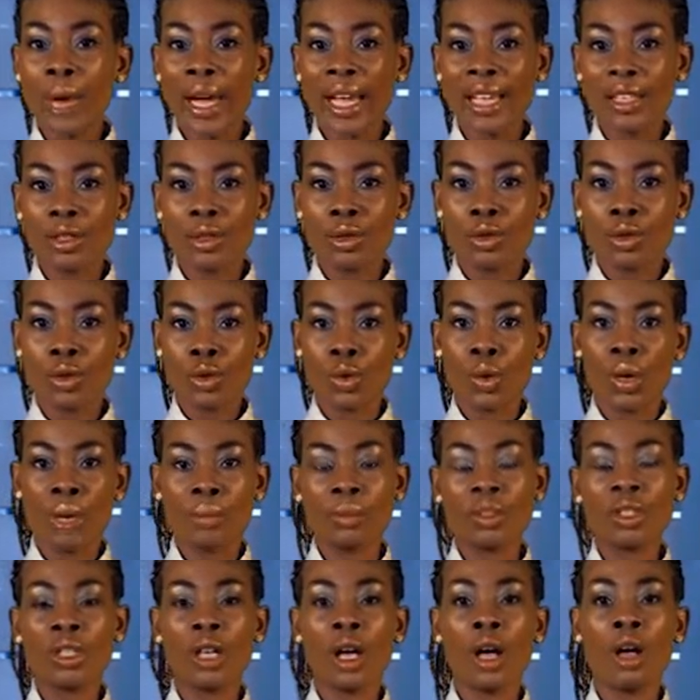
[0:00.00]
rights to
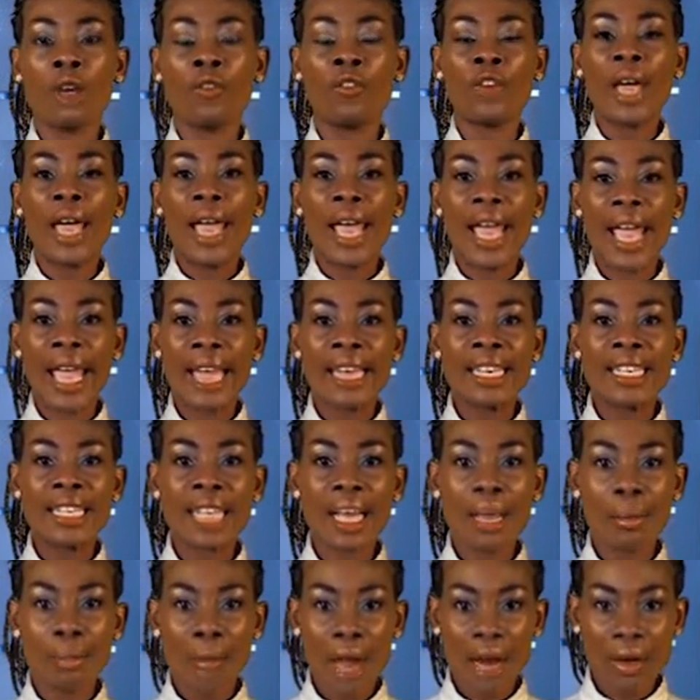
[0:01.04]
himself
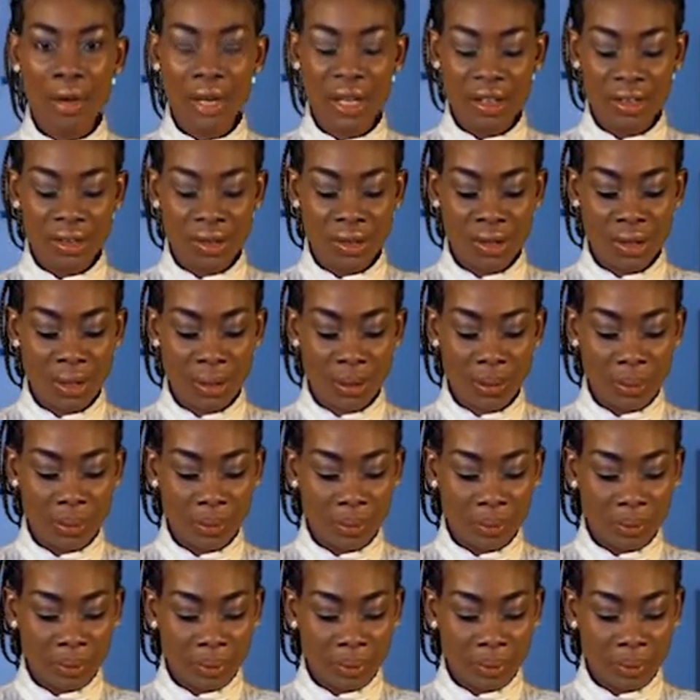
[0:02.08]
and Americans.